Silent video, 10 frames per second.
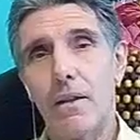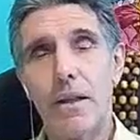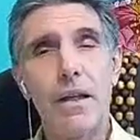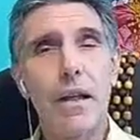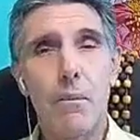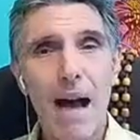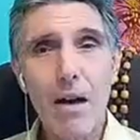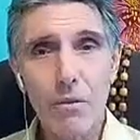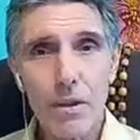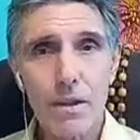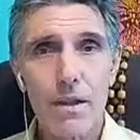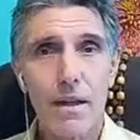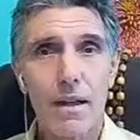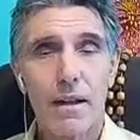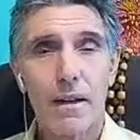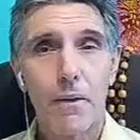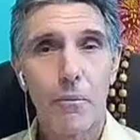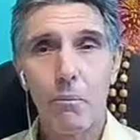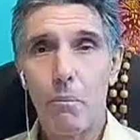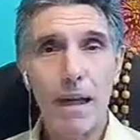the amounts,
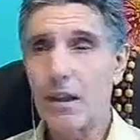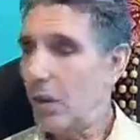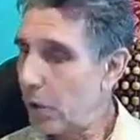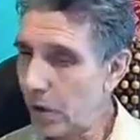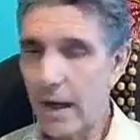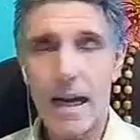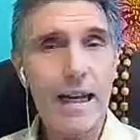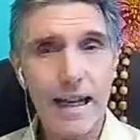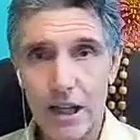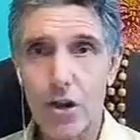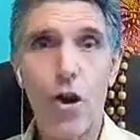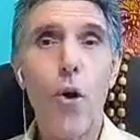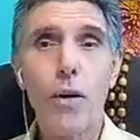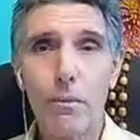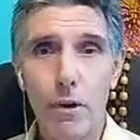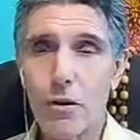but you gotta get going,